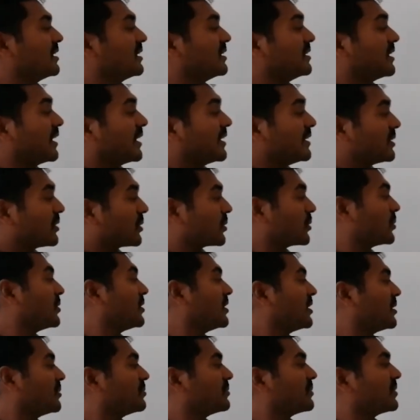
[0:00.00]

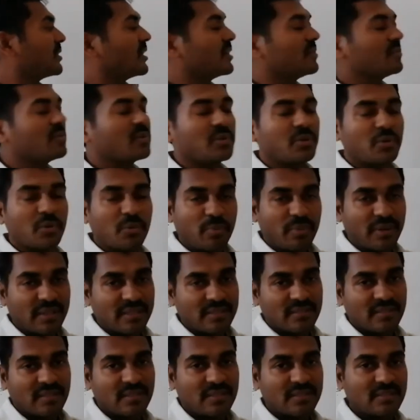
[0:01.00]
Nitronium NO2
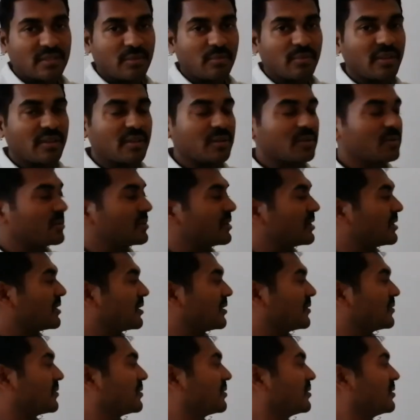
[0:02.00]
plus, similar to that
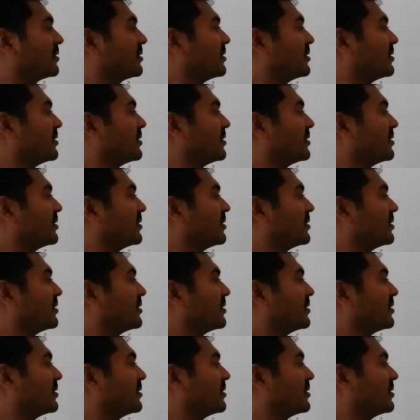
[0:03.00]
of